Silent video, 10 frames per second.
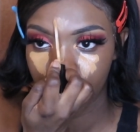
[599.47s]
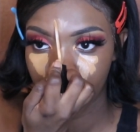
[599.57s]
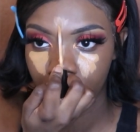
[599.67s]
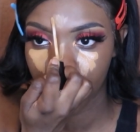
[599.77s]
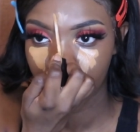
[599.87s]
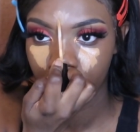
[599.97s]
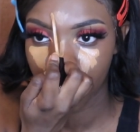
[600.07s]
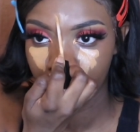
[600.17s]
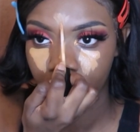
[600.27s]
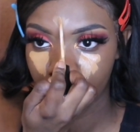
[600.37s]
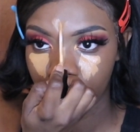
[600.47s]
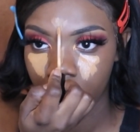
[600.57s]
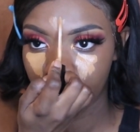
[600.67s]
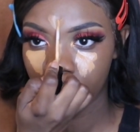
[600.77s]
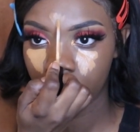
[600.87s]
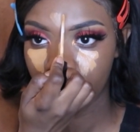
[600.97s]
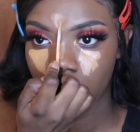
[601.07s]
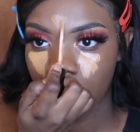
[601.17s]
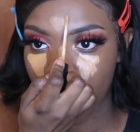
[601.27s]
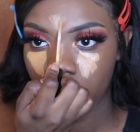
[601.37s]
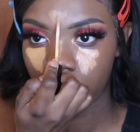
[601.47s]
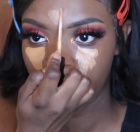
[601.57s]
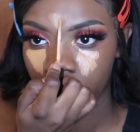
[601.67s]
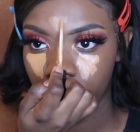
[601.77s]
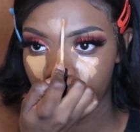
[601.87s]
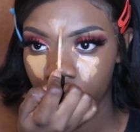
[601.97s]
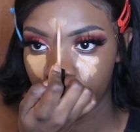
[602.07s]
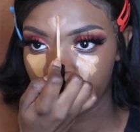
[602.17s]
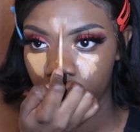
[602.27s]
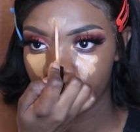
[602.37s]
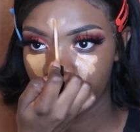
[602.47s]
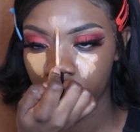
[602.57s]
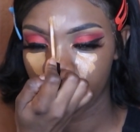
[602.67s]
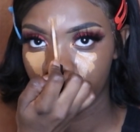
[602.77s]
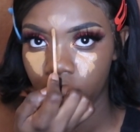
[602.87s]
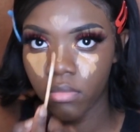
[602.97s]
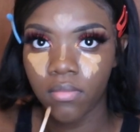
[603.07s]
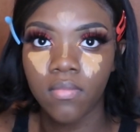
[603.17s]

Every time I find something in between, it never really works, but this one